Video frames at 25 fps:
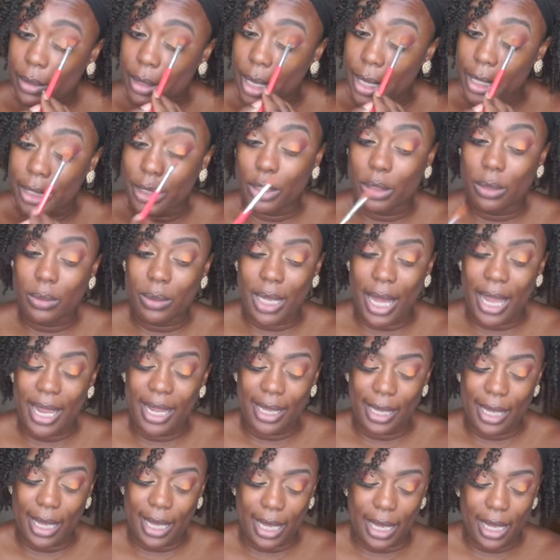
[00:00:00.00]
I do
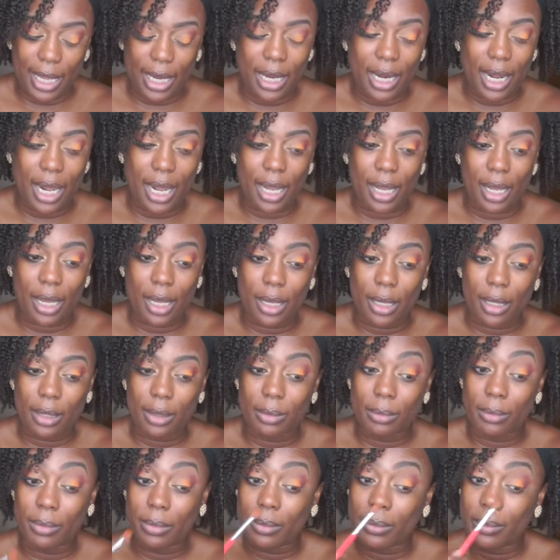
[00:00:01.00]
like it.
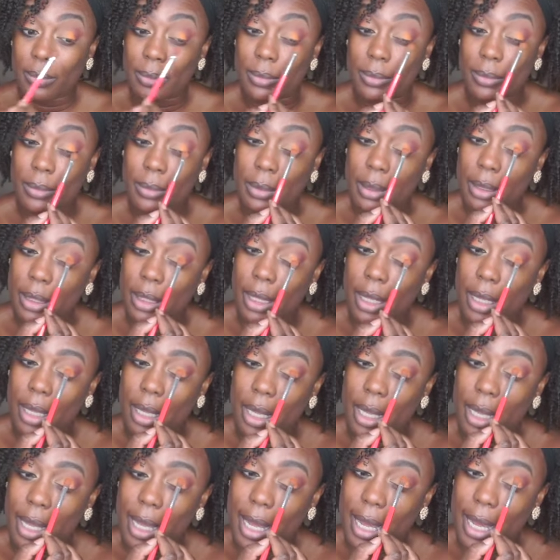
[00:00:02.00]
Um,
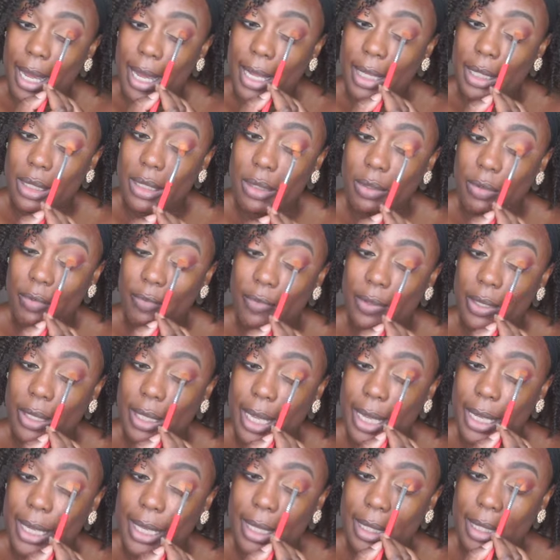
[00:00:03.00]
I do feel
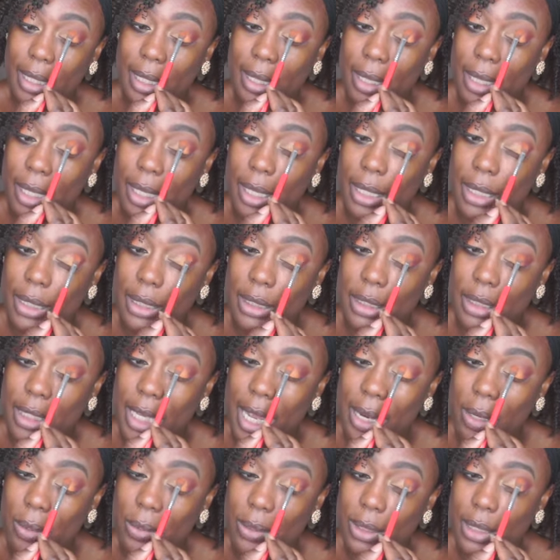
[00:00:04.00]
like the
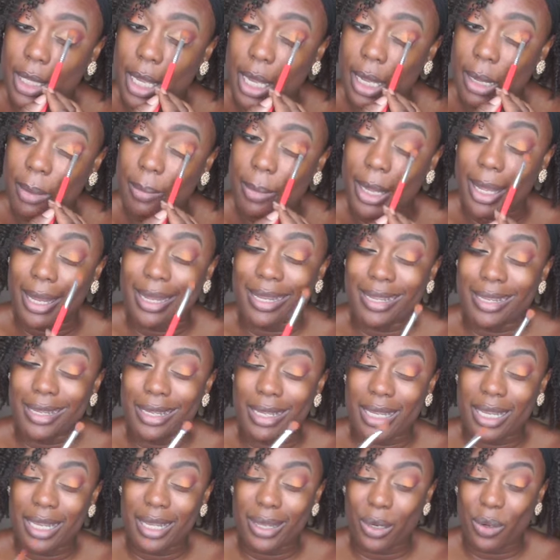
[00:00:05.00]
shadows come a
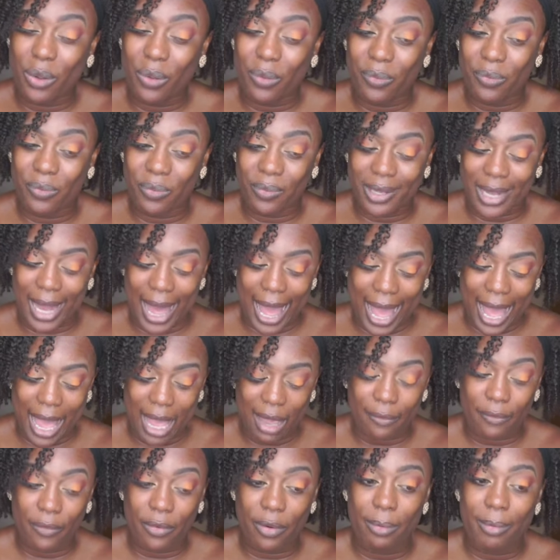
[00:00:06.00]
little
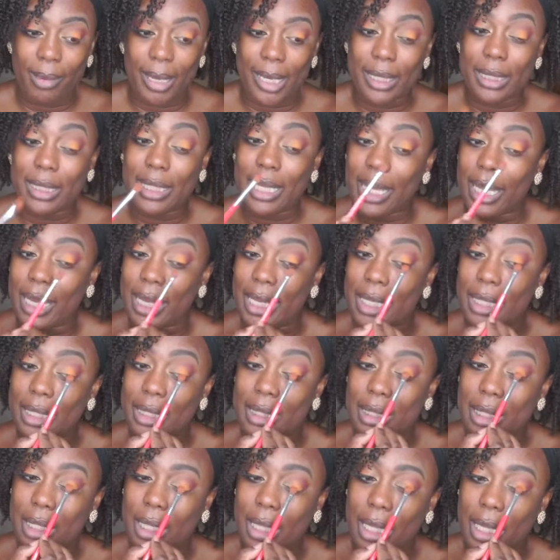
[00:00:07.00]
flat for my
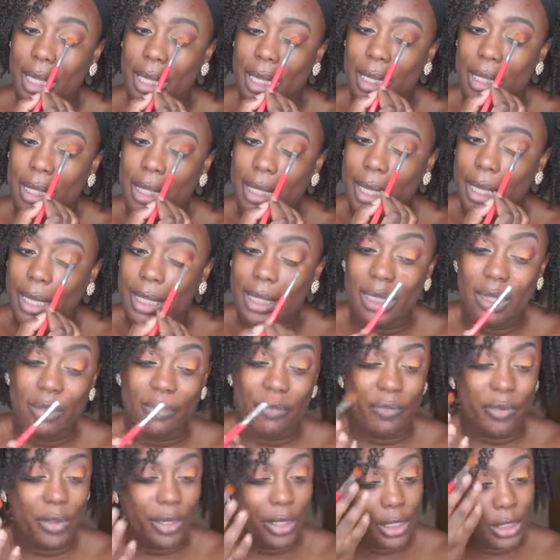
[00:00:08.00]
taste. Like the
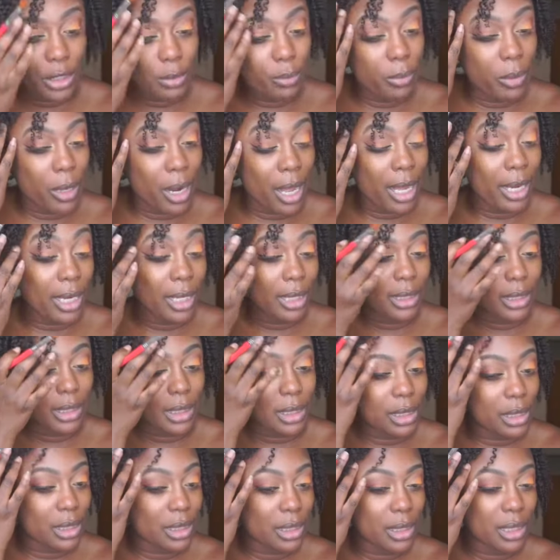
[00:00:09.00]
finished product
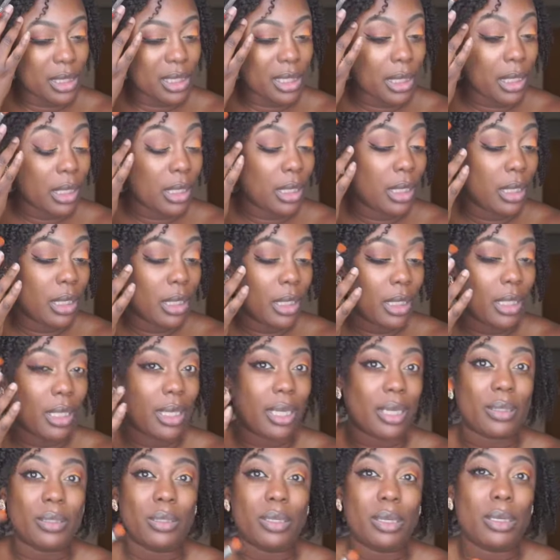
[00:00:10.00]
just,
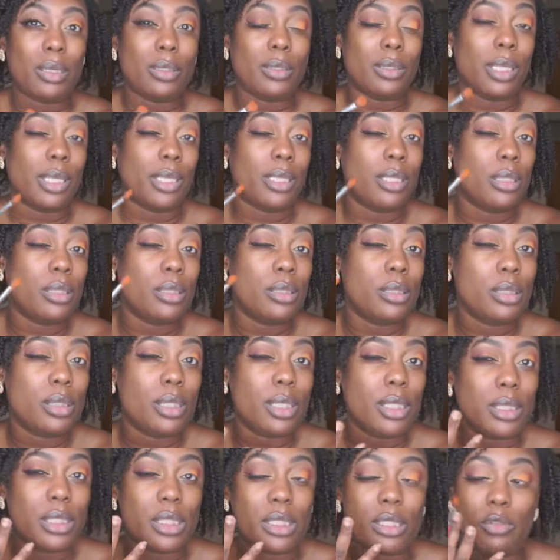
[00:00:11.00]
I don't know, like you,
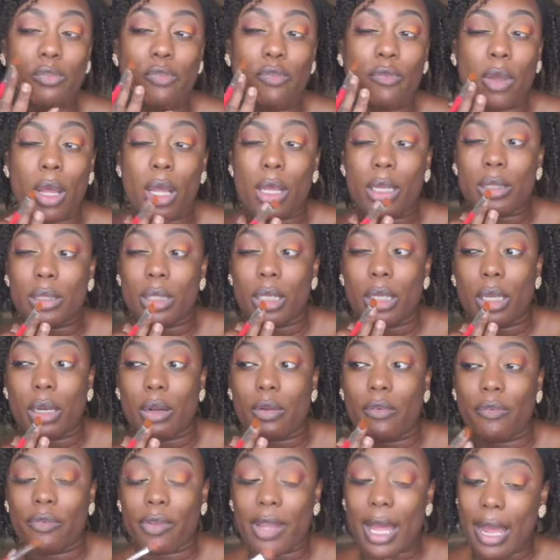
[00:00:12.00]
it just falls a
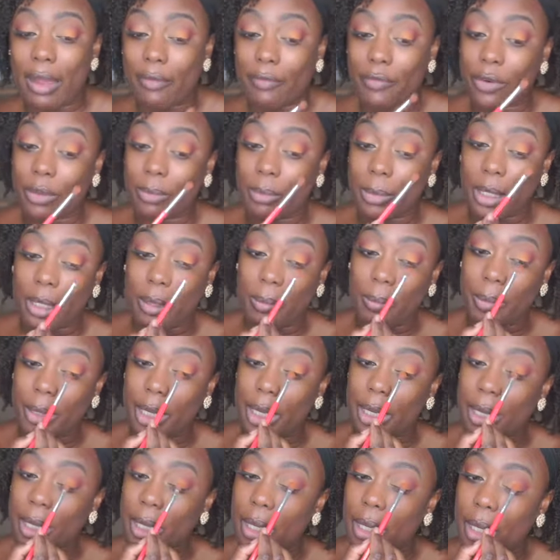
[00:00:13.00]
little flat for me,
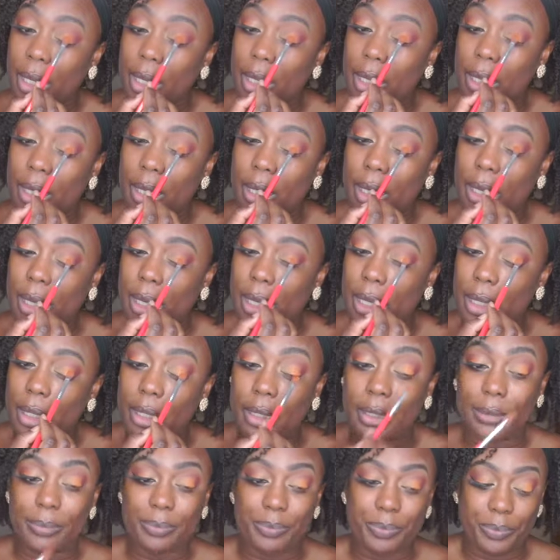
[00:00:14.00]
but
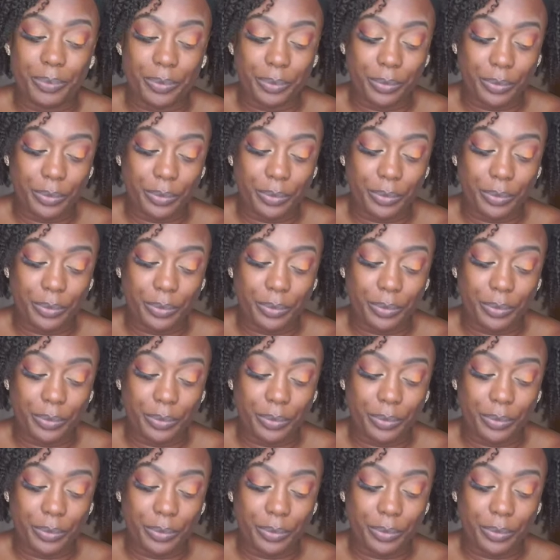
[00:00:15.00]
um,